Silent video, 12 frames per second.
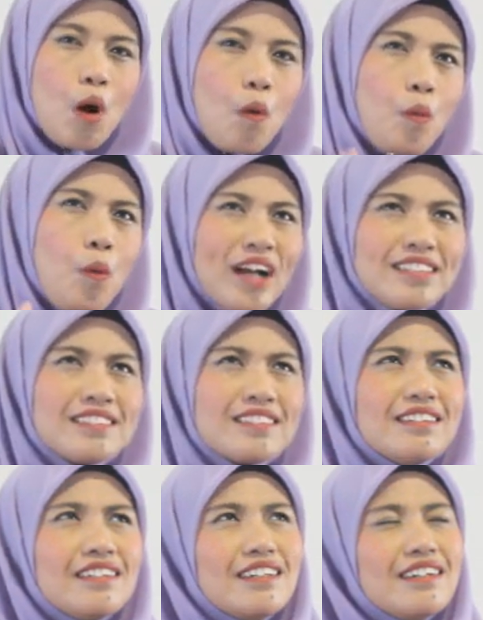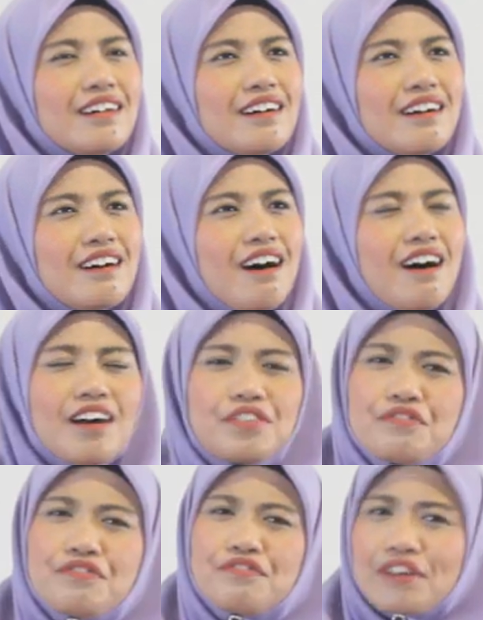what are
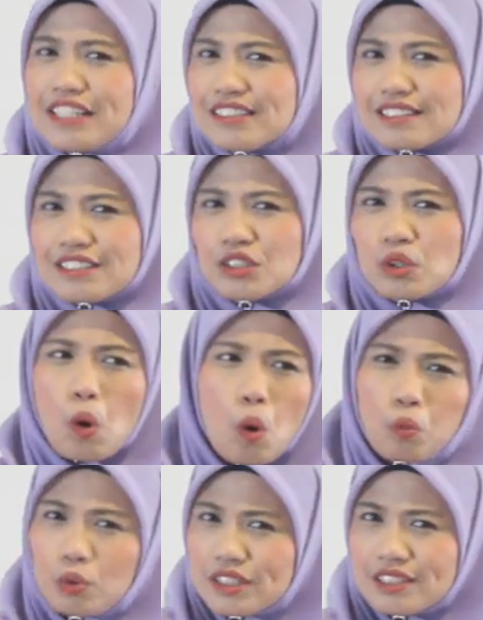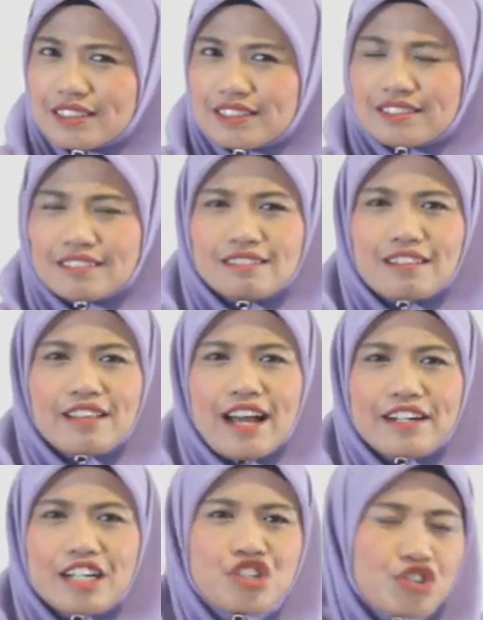the phrases or words
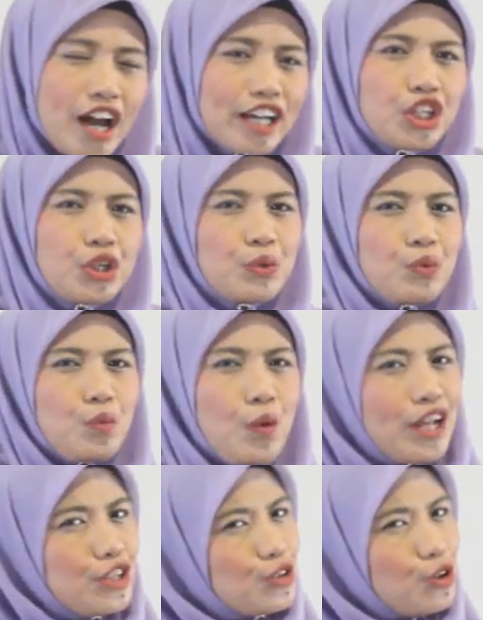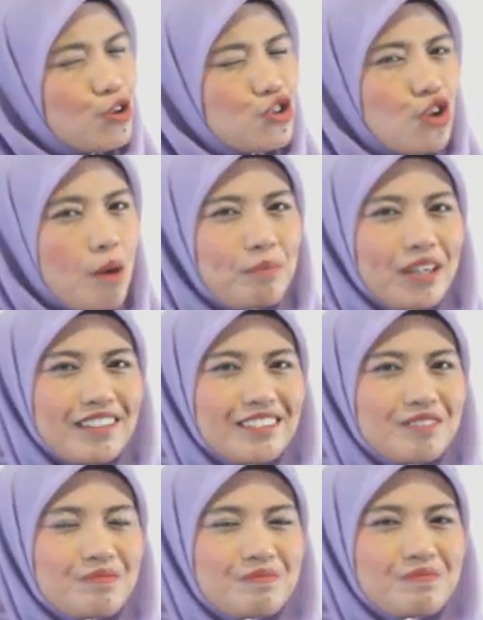that attract you when you go shopping?
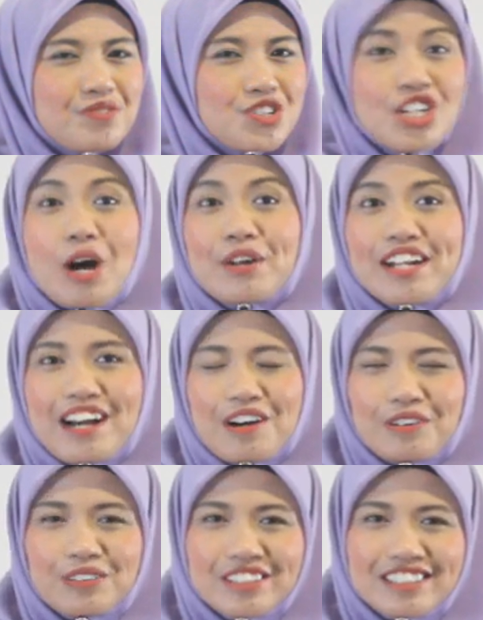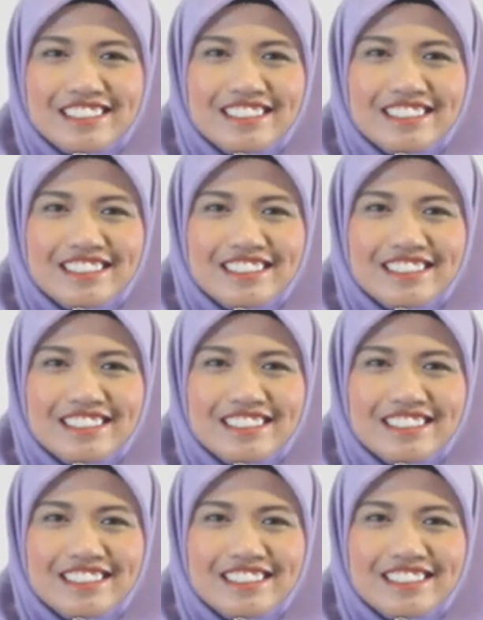Shout it out.